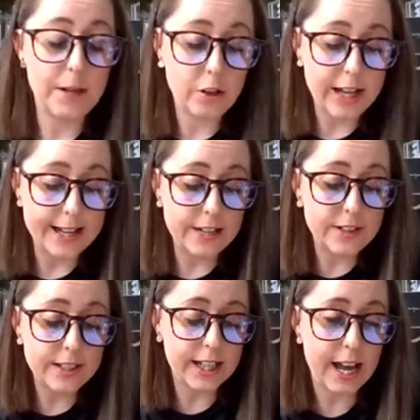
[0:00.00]
I mean, you can
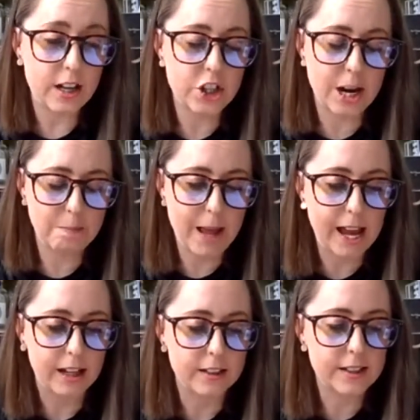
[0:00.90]
even decant
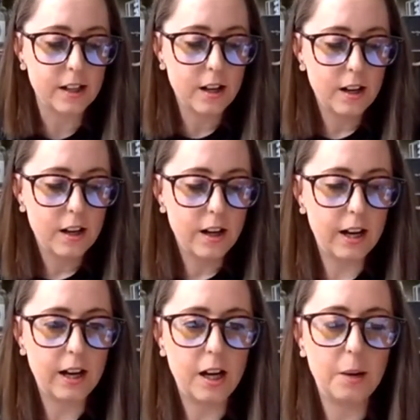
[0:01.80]
champagnes.
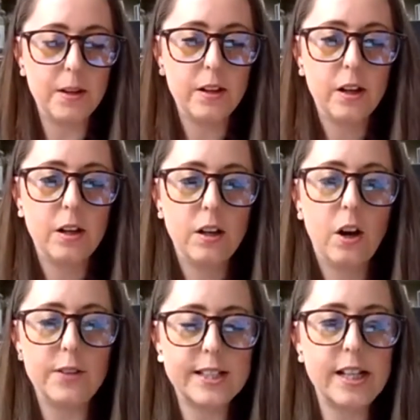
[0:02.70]

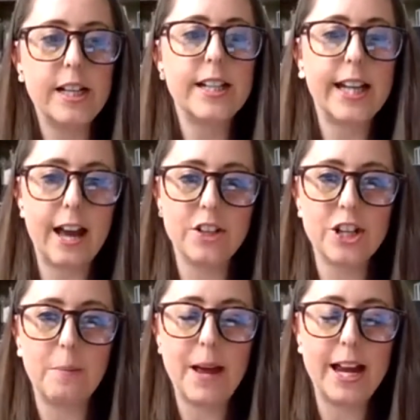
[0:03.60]
obviously decant the
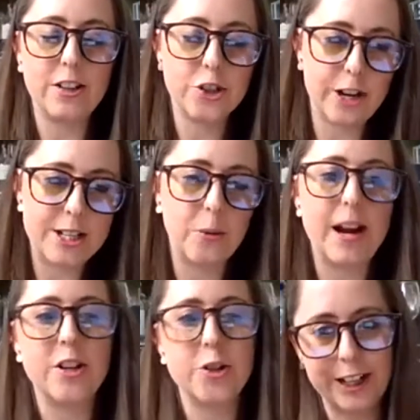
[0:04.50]
champagne straight
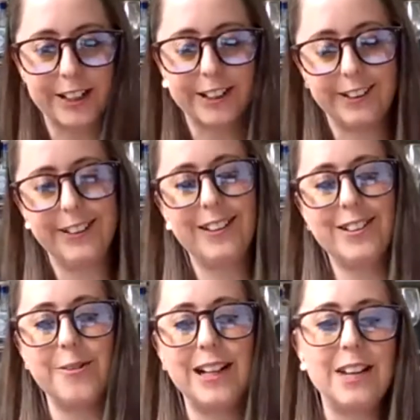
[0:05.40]
away, drink it.
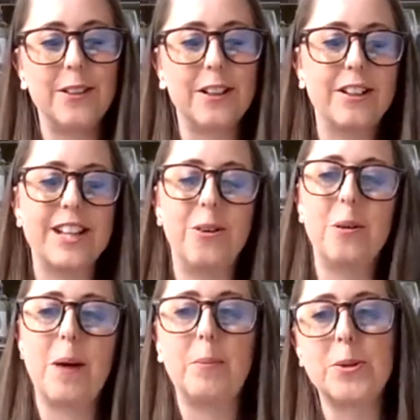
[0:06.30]
Don't leave it because then
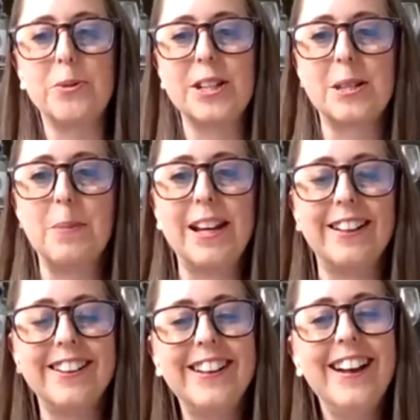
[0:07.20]
all the bubbles will disappear.